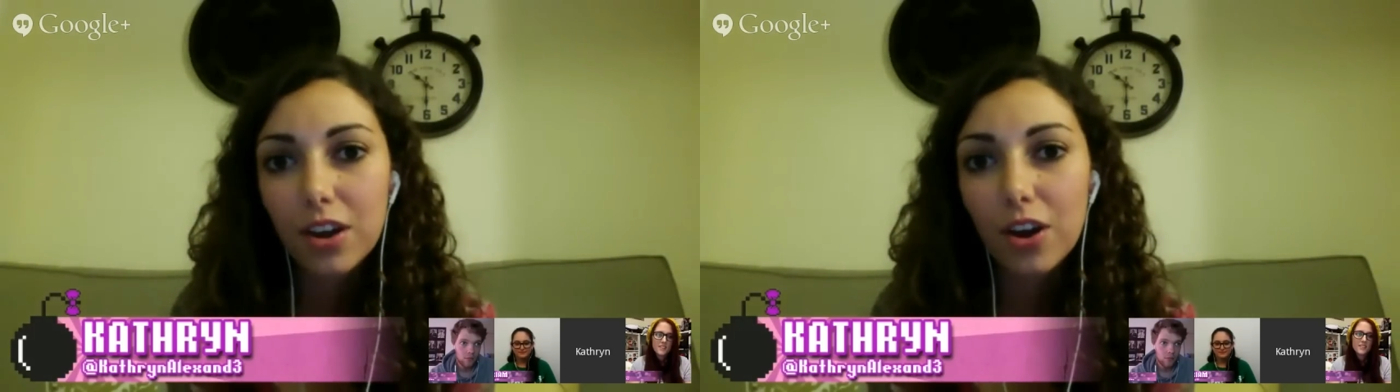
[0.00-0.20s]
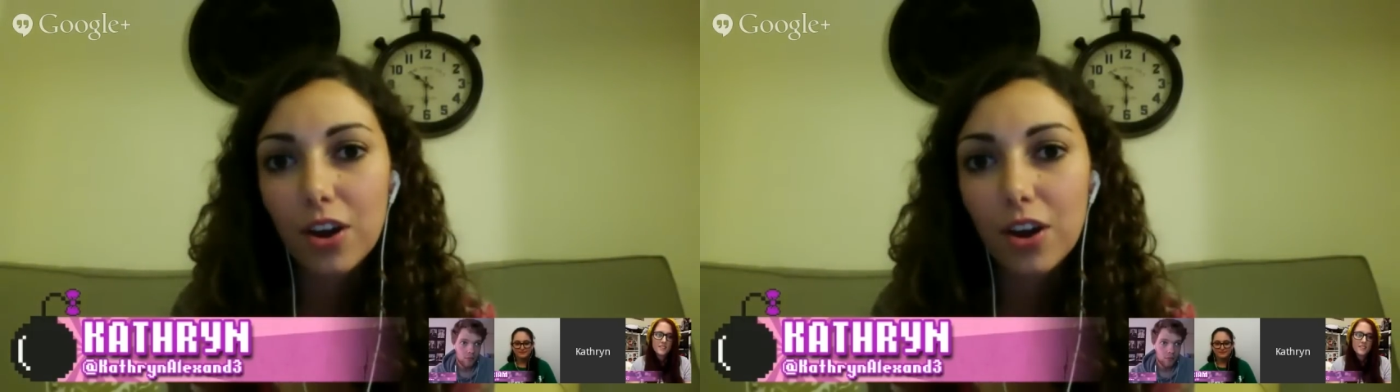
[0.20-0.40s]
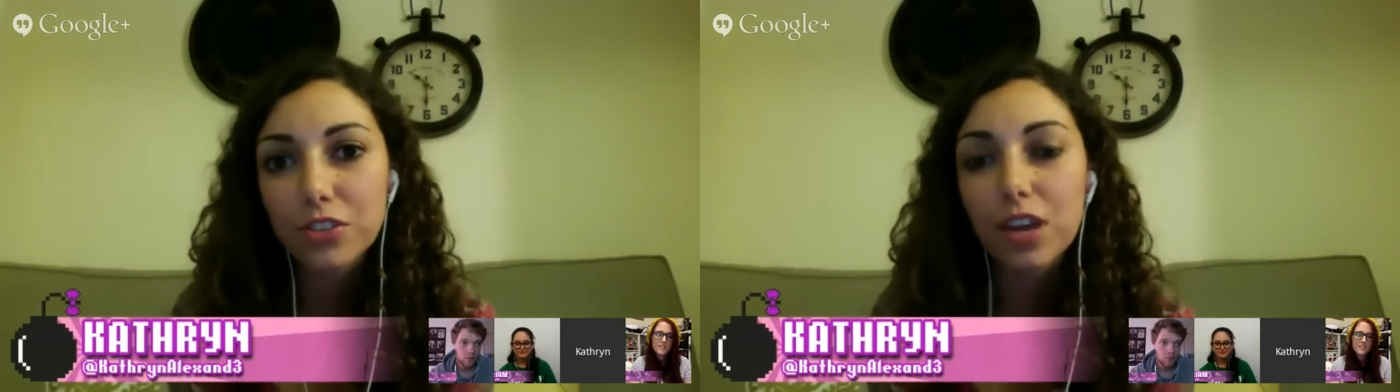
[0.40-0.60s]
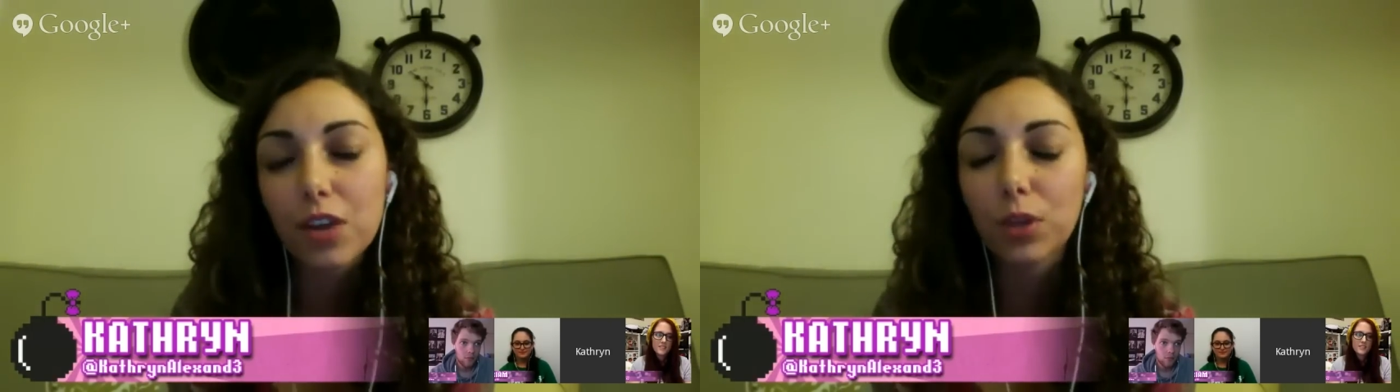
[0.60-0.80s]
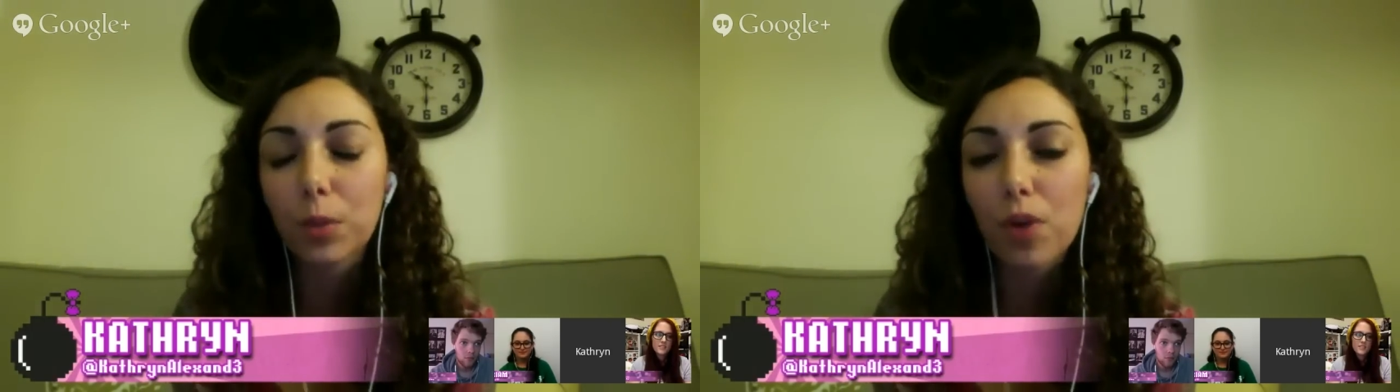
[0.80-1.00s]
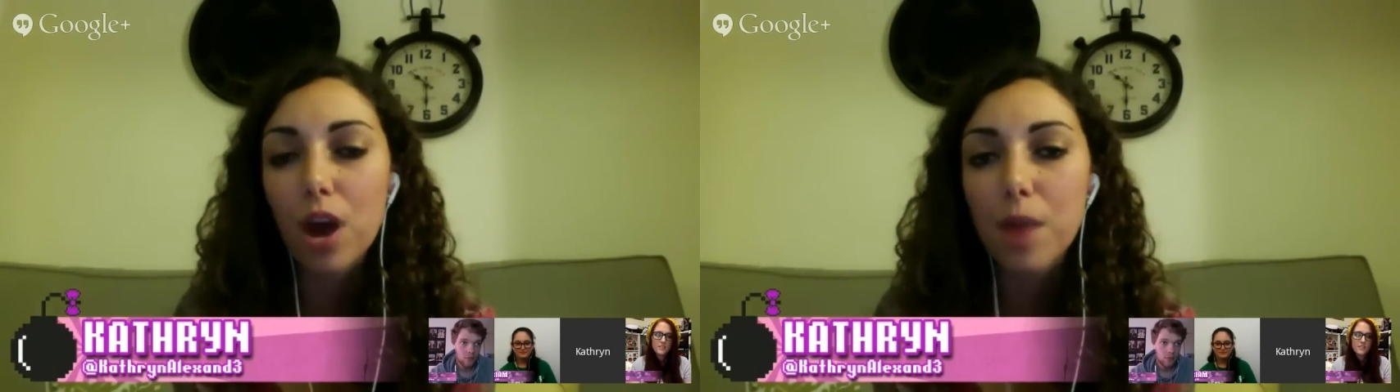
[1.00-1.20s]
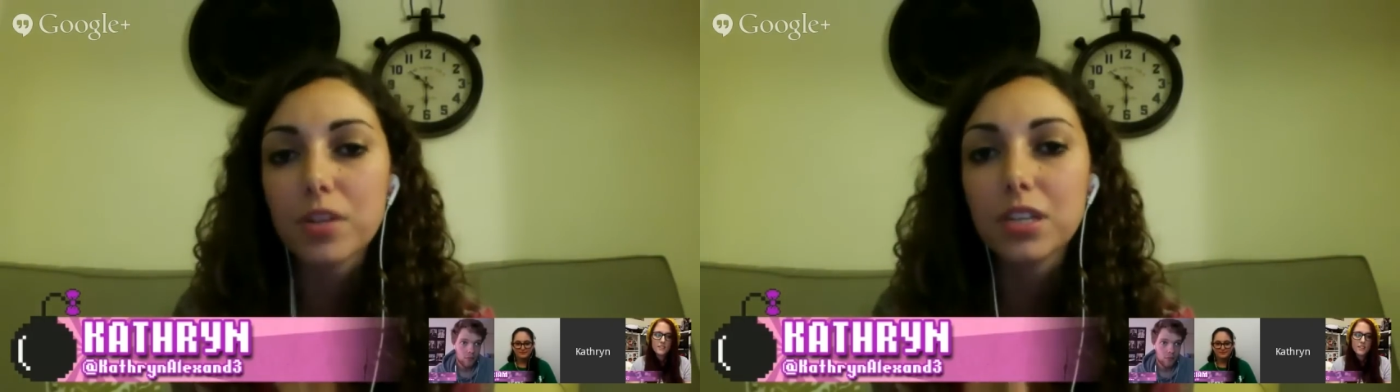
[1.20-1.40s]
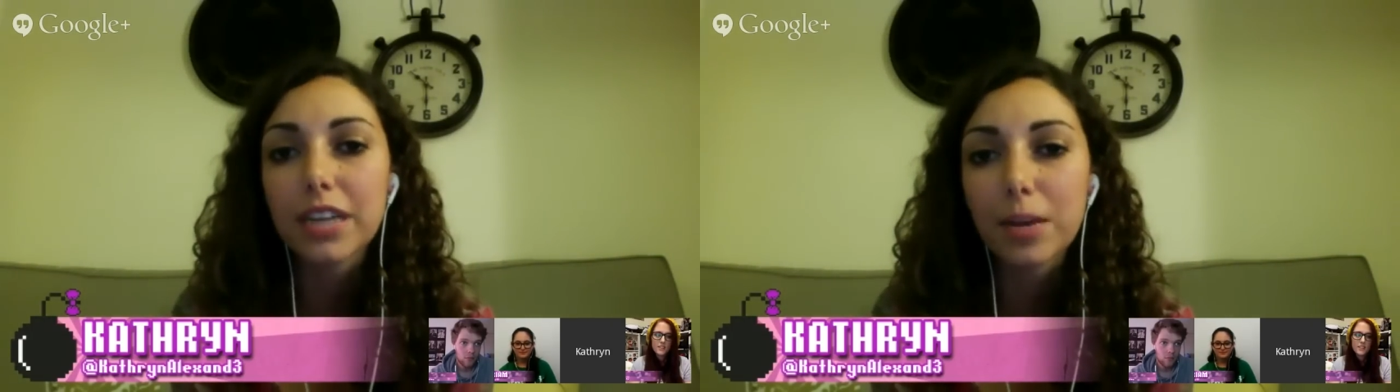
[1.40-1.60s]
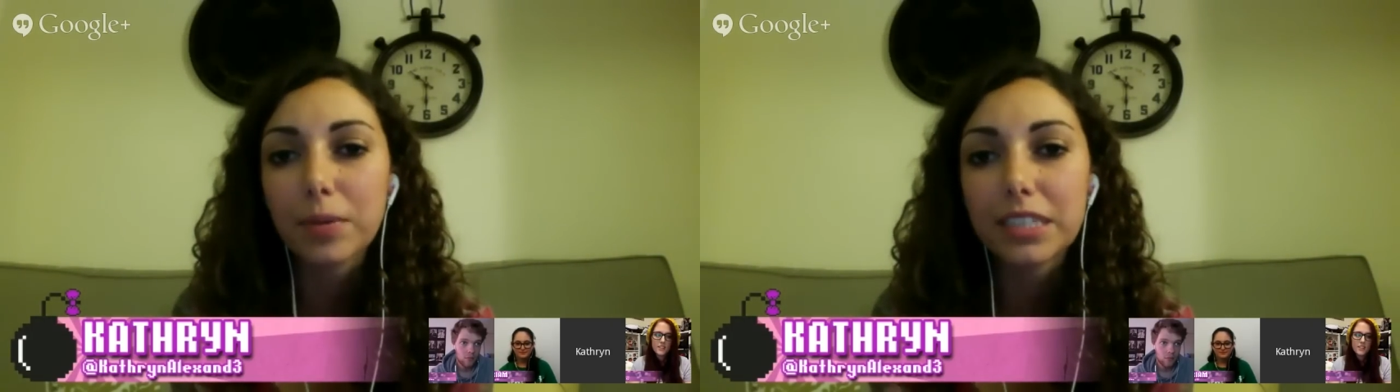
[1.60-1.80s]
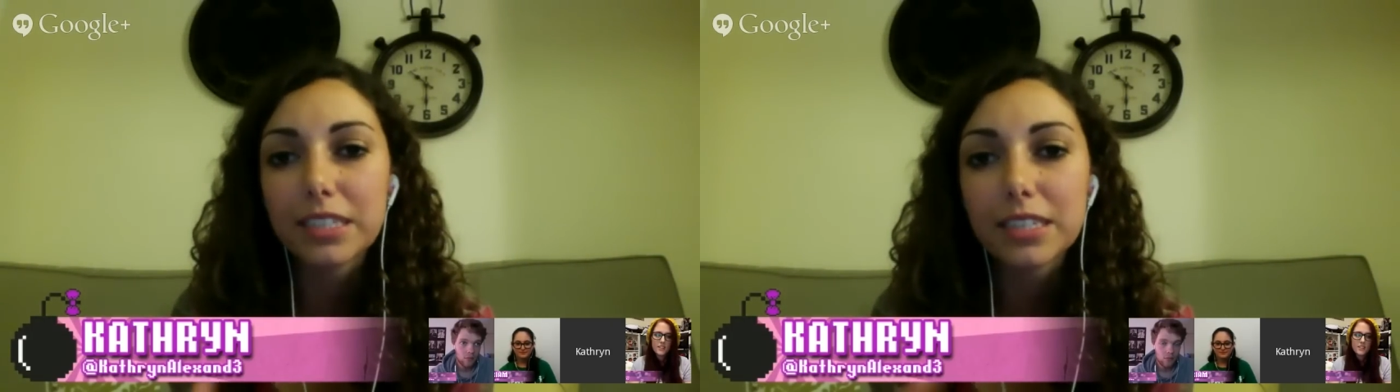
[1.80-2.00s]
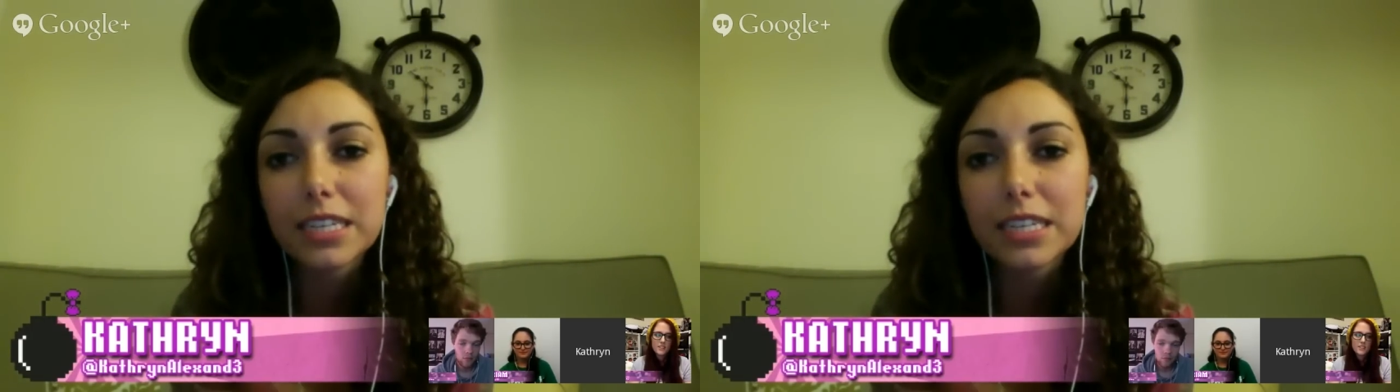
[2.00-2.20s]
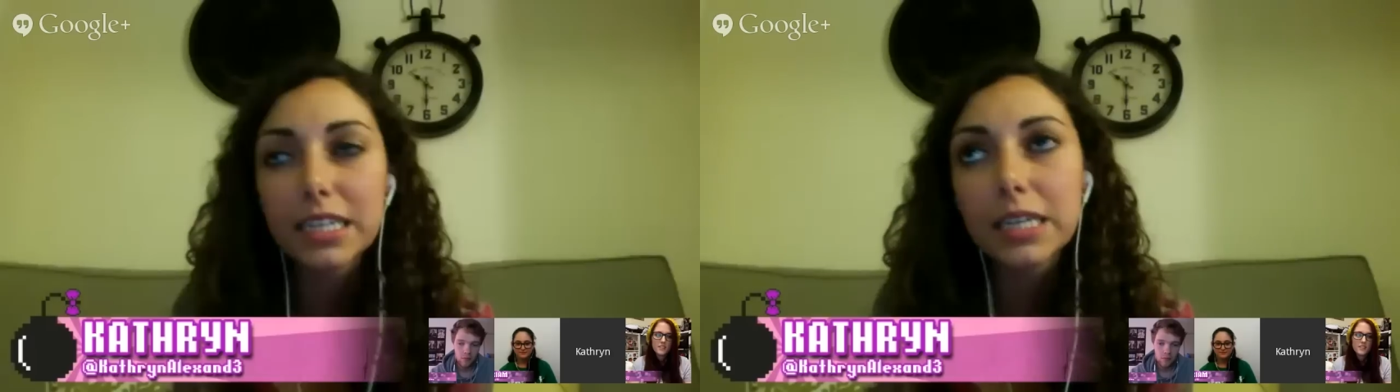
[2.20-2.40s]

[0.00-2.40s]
are just kind of really primal and animalistic.